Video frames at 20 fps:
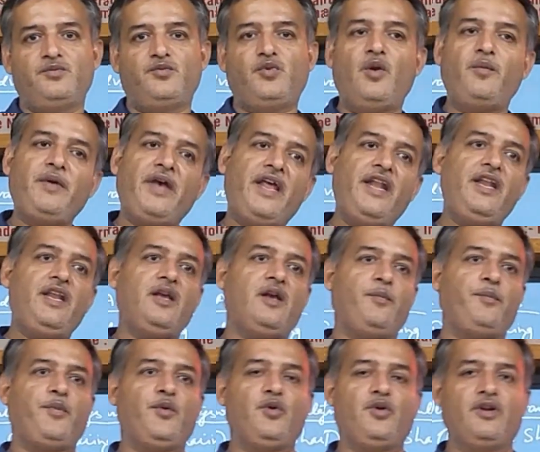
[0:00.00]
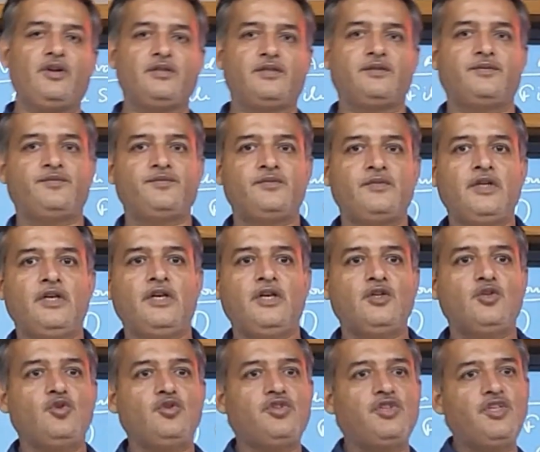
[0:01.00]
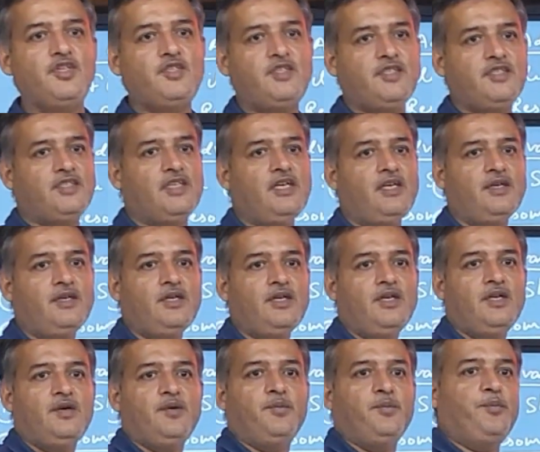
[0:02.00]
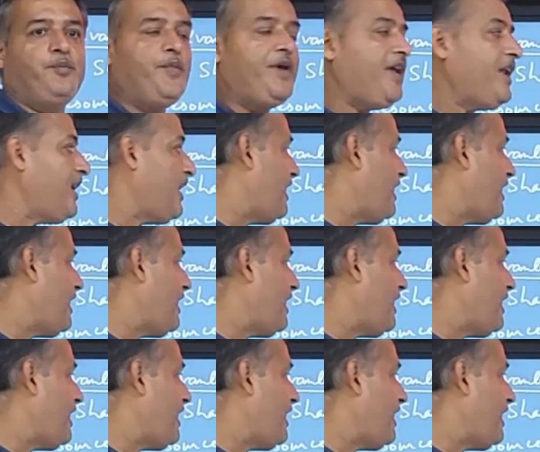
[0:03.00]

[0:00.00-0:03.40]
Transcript: from any computers. So this is the main